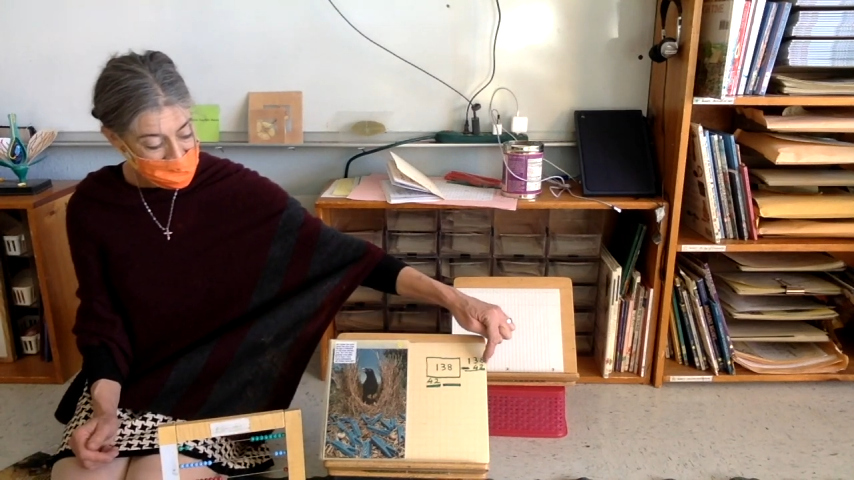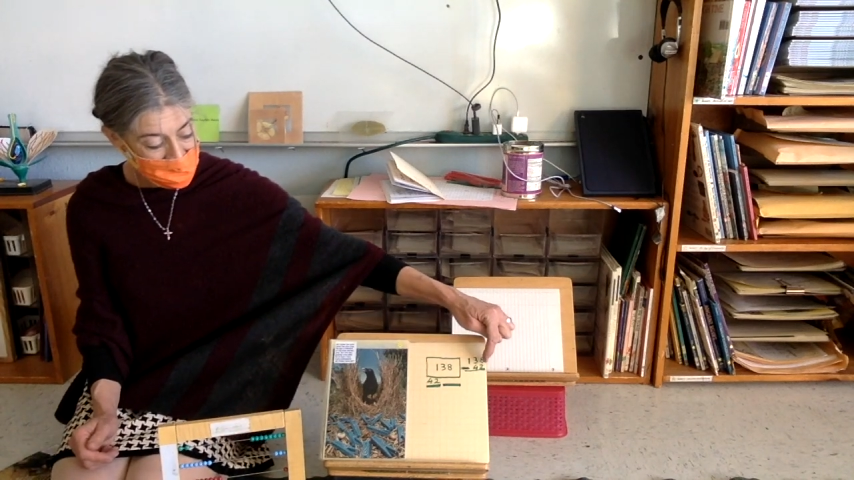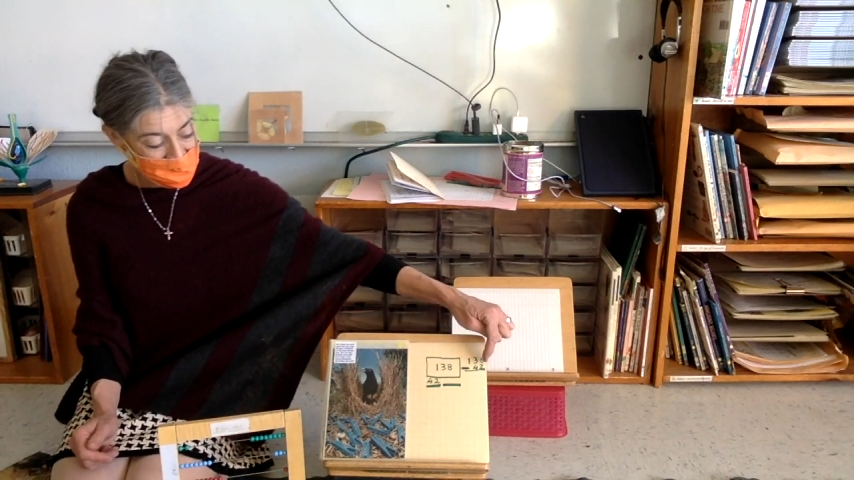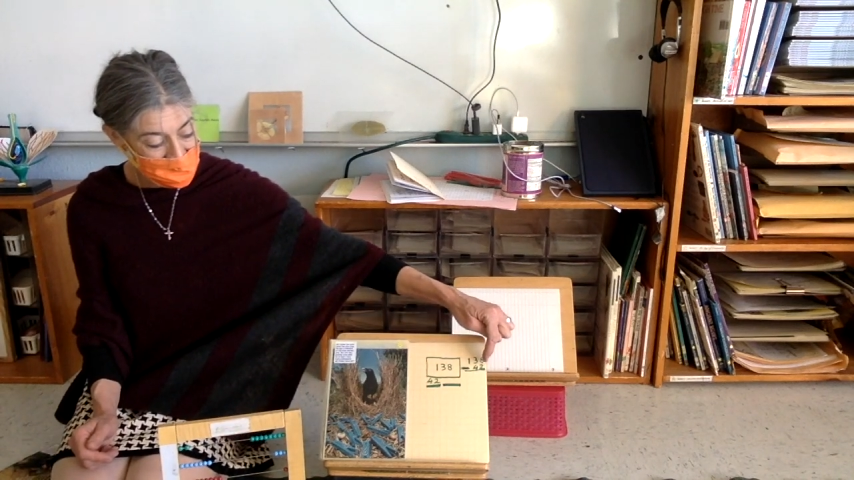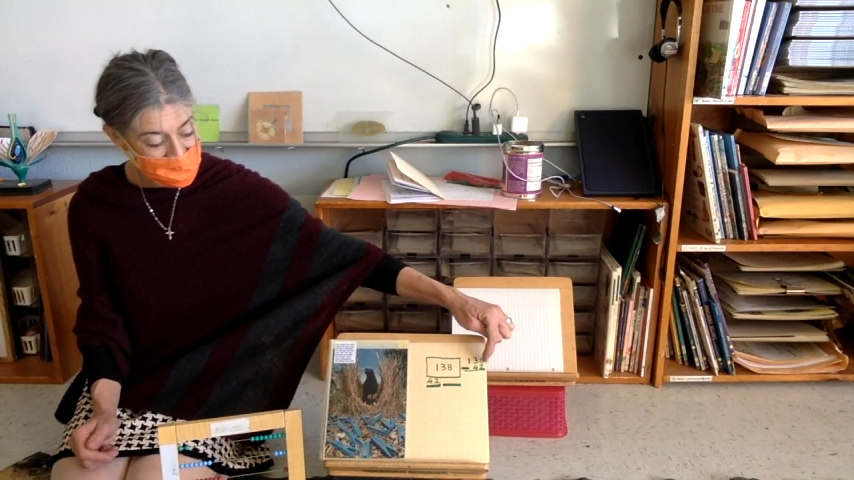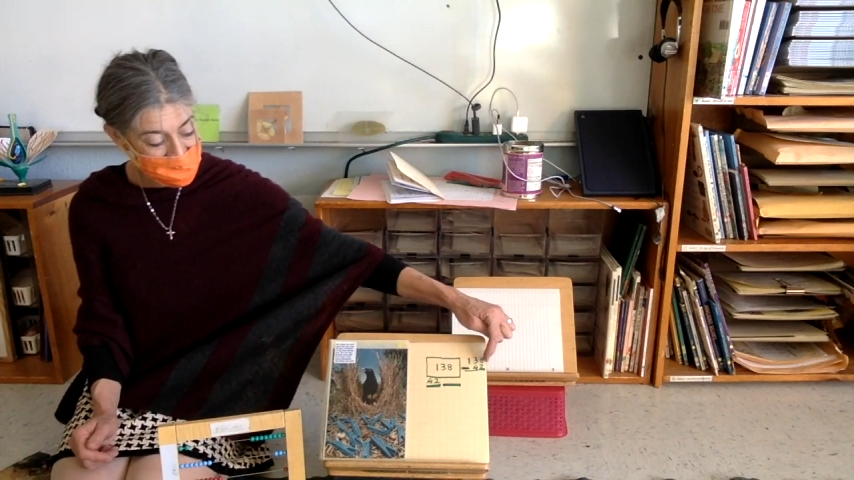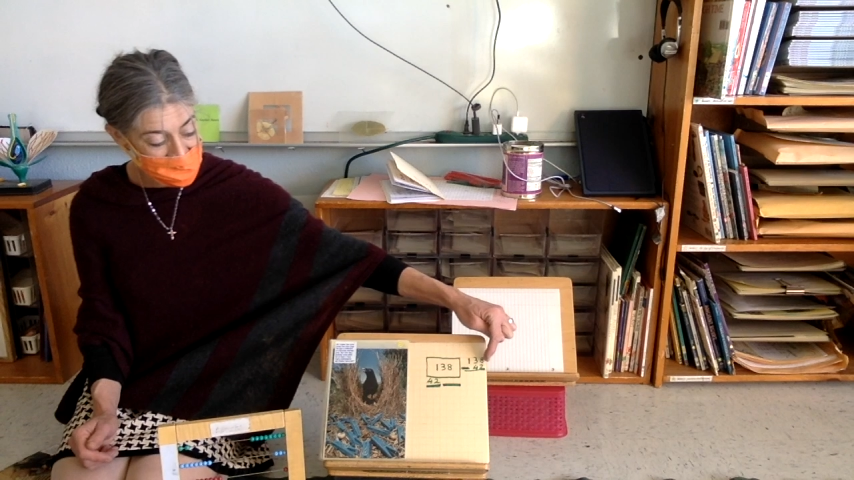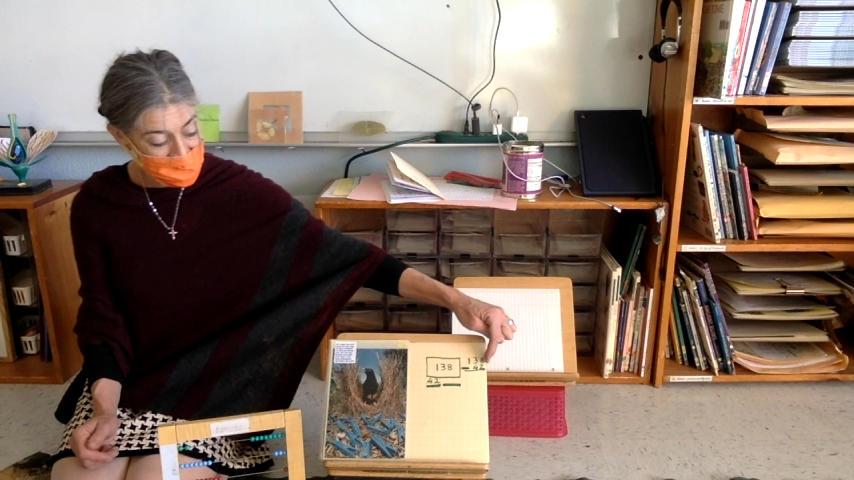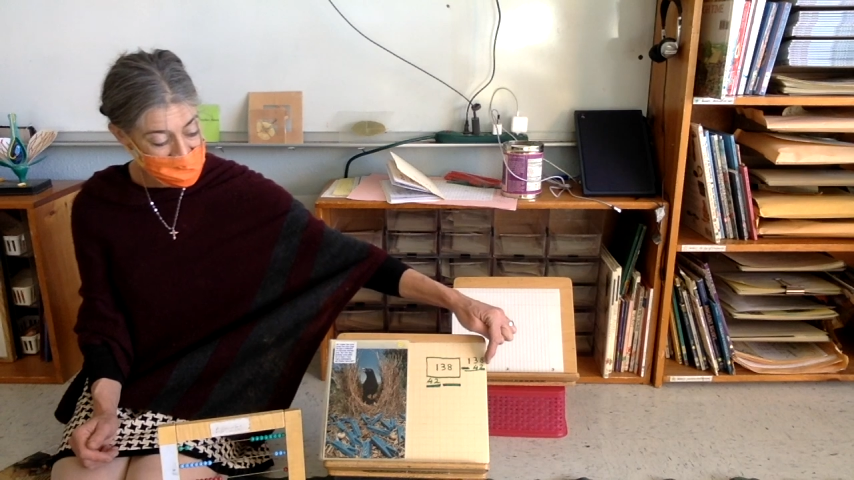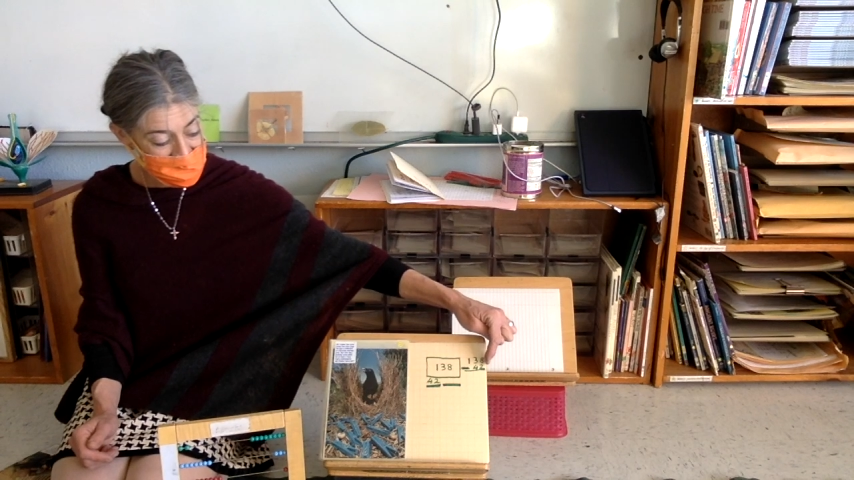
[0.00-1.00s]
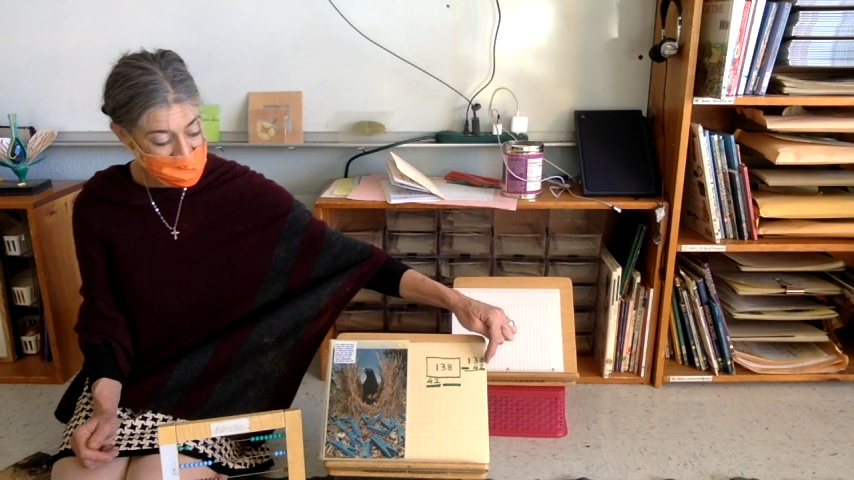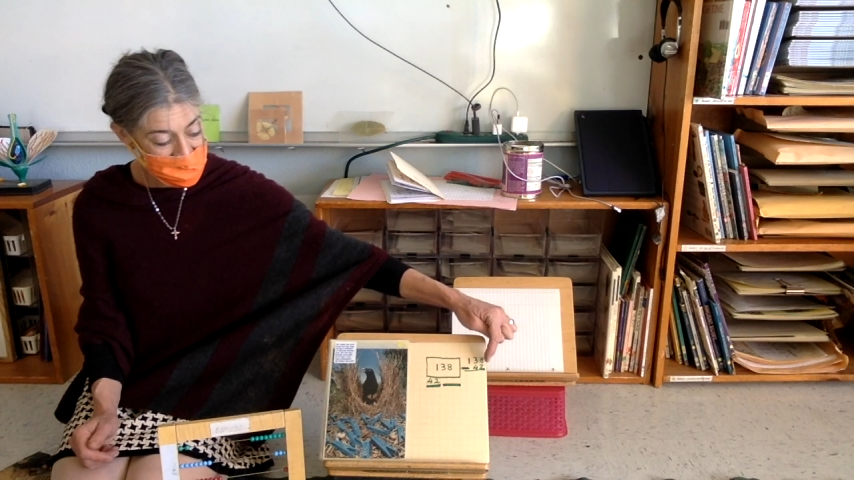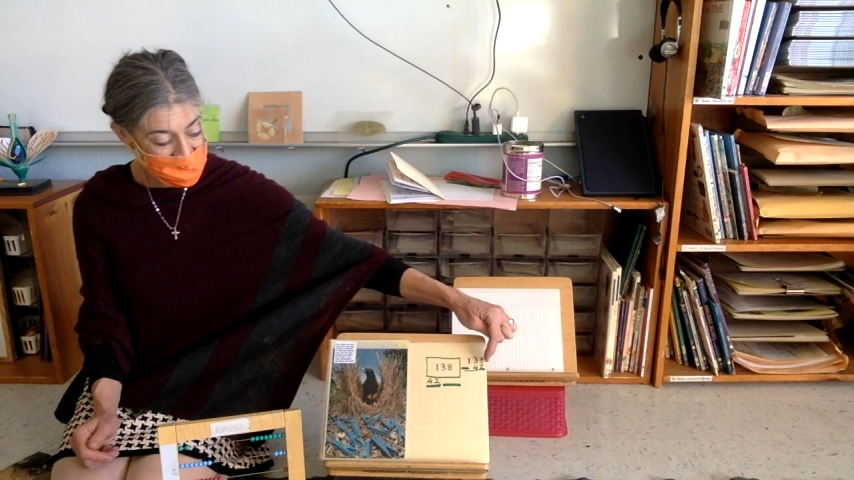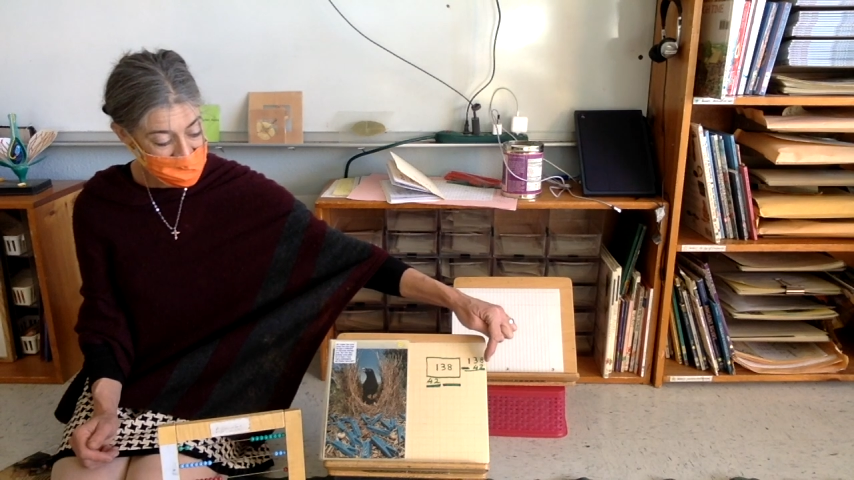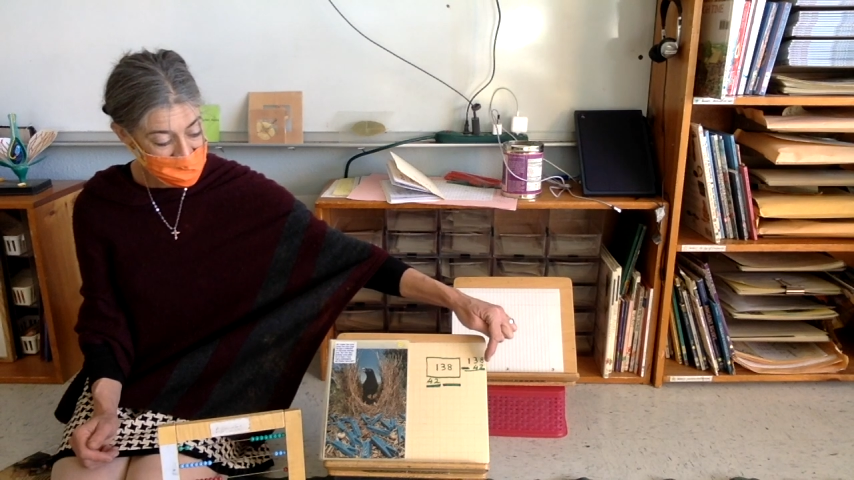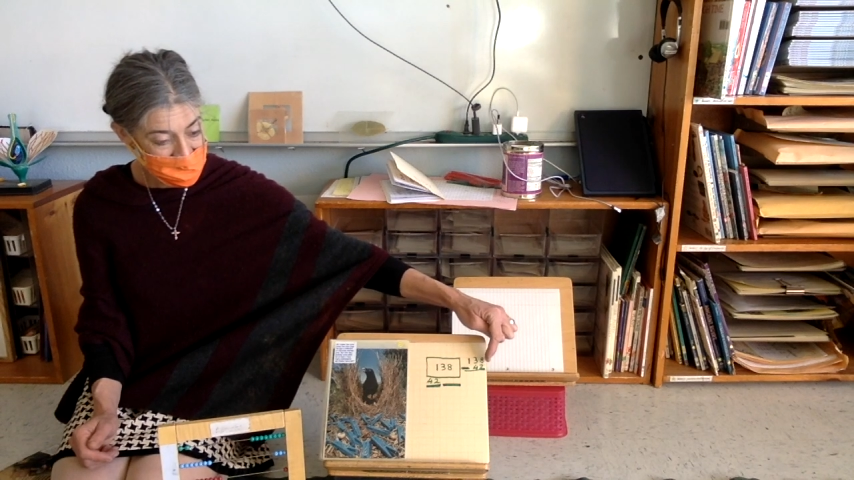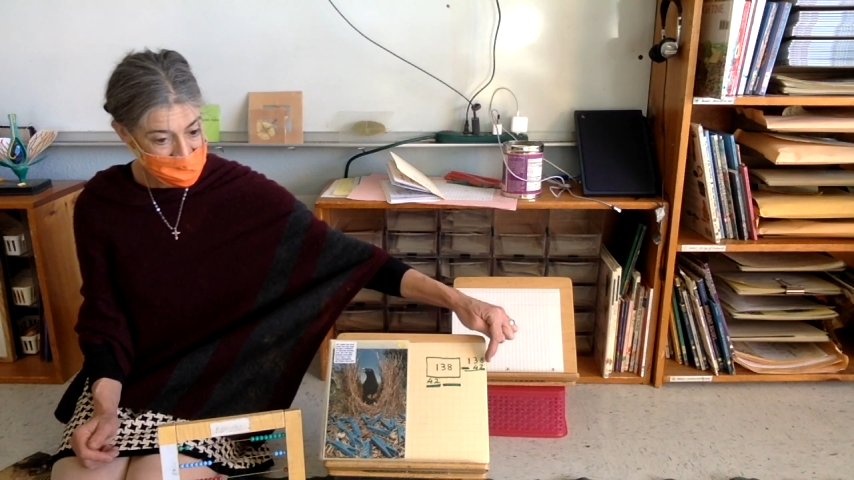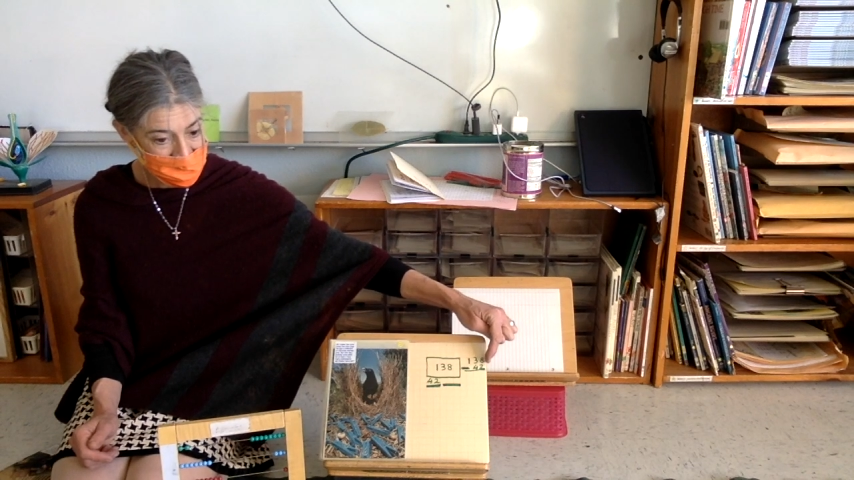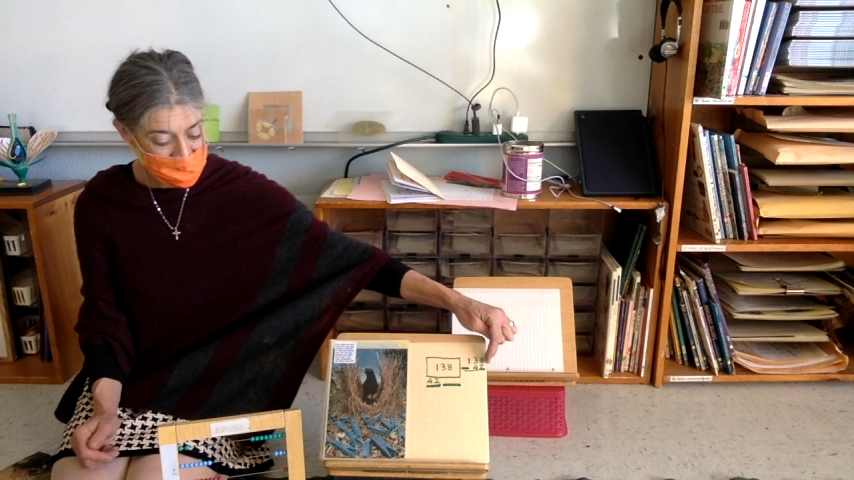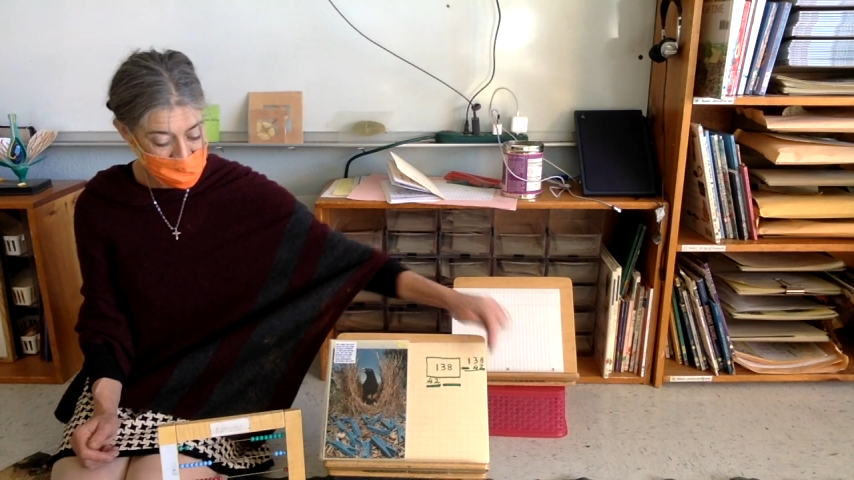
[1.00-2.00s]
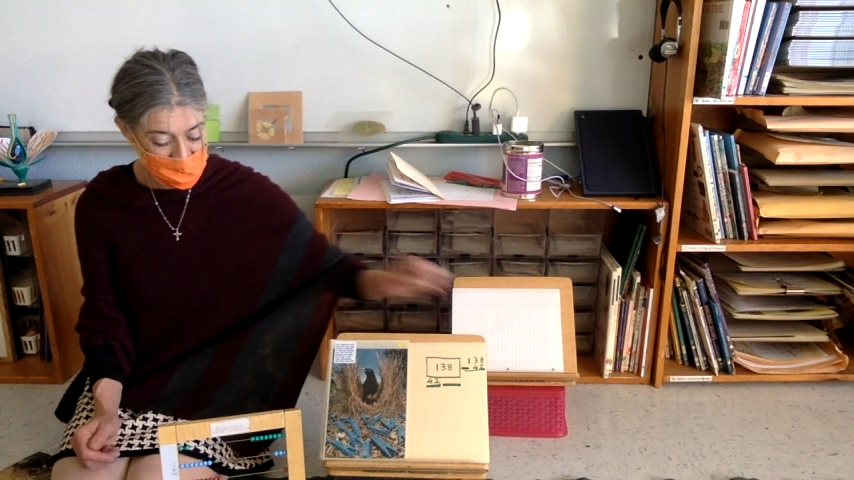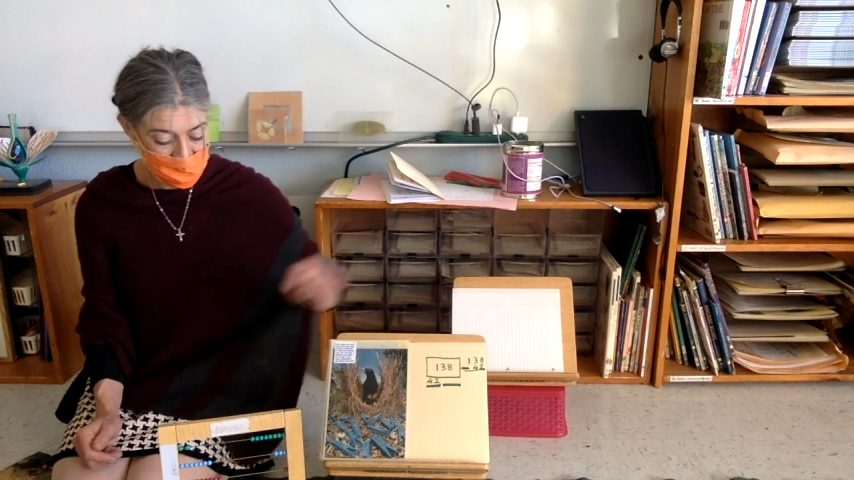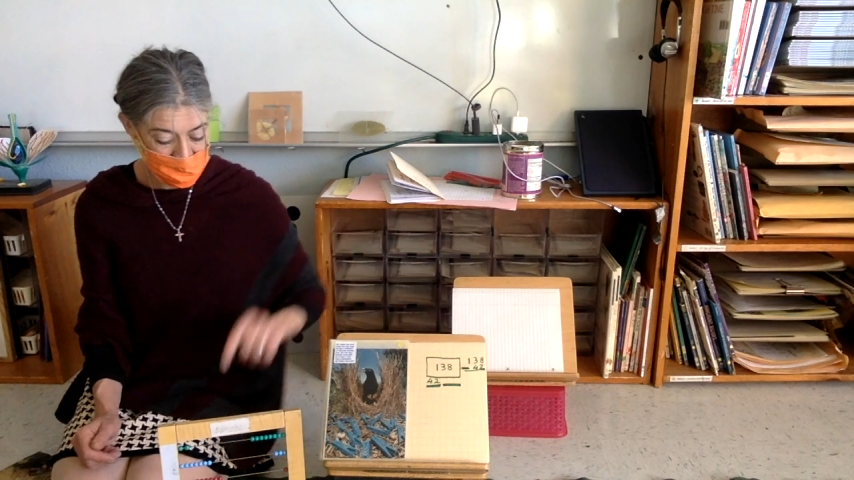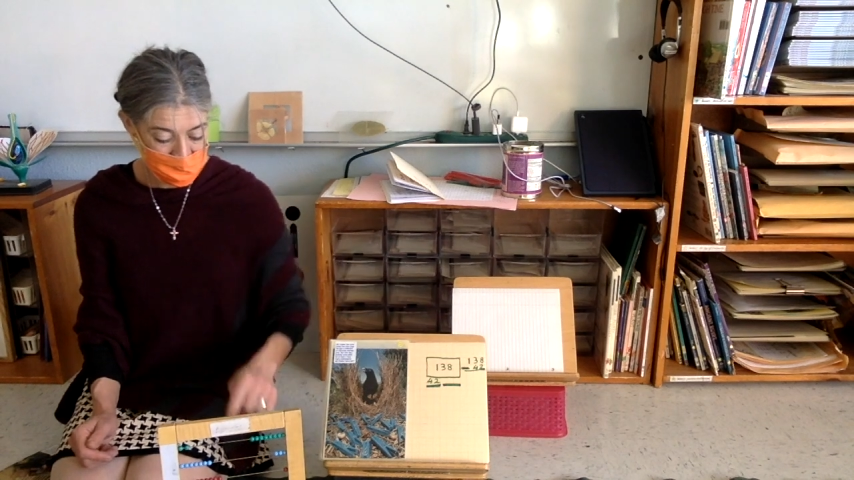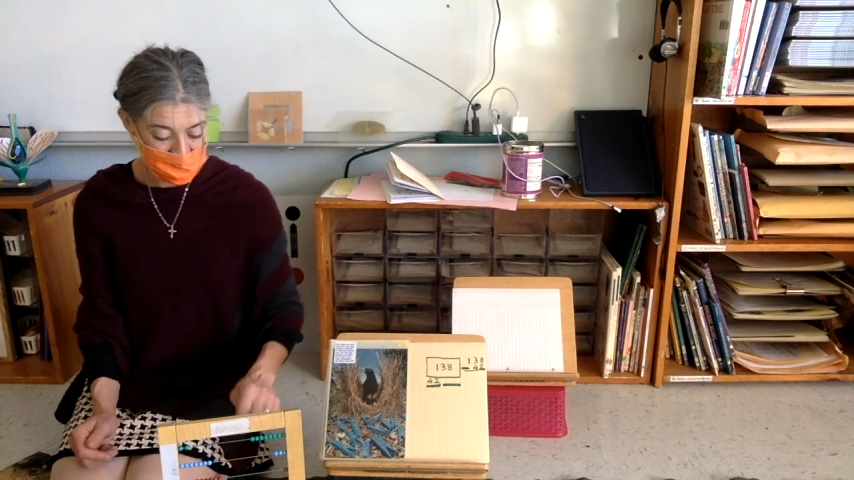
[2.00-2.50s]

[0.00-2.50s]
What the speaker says: units first. 2.